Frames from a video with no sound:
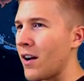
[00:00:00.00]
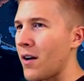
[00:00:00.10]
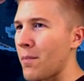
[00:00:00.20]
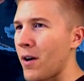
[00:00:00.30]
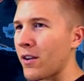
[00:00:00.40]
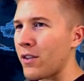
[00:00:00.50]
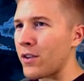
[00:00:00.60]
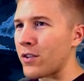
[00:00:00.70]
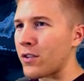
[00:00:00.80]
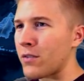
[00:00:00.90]
among
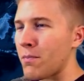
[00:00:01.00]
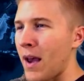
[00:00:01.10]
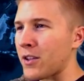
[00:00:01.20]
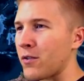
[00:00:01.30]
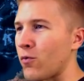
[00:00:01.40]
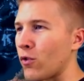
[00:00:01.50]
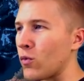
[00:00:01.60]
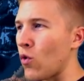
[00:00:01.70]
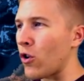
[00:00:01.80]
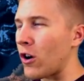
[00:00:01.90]
this massive
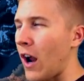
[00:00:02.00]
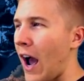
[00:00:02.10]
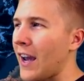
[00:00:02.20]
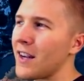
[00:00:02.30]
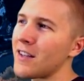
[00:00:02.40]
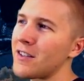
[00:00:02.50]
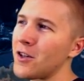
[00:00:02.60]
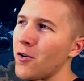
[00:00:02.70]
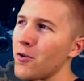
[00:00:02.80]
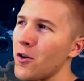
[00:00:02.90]
world war, I
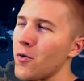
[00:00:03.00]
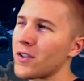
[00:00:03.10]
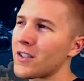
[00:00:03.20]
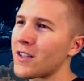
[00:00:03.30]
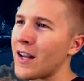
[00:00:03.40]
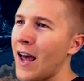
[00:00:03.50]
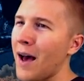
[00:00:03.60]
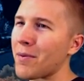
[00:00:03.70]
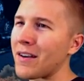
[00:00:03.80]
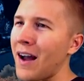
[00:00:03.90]
don't know what's going to
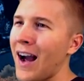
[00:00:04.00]
happen.